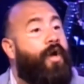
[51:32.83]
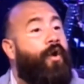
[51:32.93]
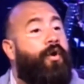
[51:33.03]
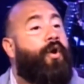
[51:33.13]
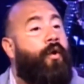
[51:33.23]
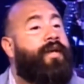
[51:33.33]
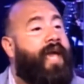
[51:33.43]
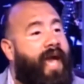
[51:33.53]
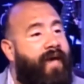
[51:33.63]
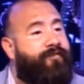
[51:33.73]
we're going to
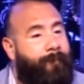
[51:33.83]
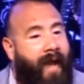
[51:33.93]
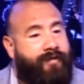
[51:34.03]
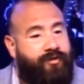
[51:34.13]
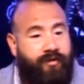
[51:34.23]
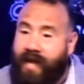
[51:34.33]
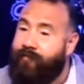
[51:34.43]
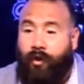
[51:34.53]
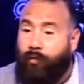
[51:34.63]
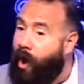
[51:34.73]
heaven, Pastor Dave.
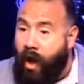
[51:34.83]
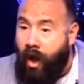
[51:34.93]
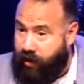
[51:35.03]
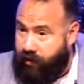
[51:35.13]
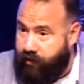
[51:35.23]
You're wrong.